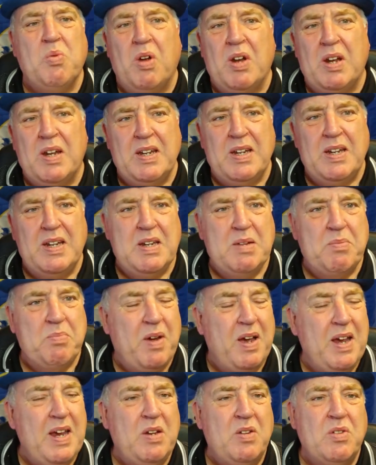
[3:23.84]
quality,
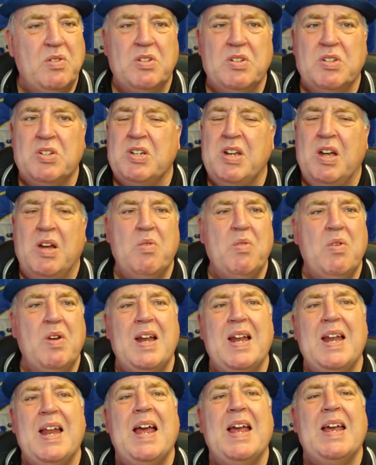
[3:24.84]
but he looks so
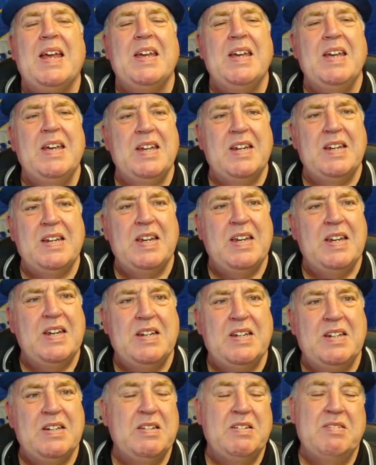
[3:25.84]
lacking
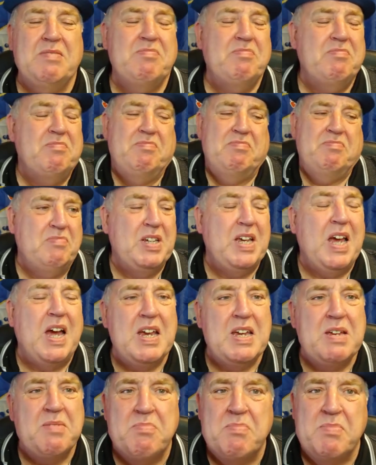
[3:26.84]
in
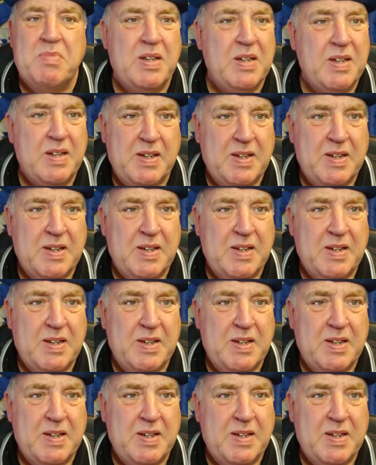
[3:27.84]
game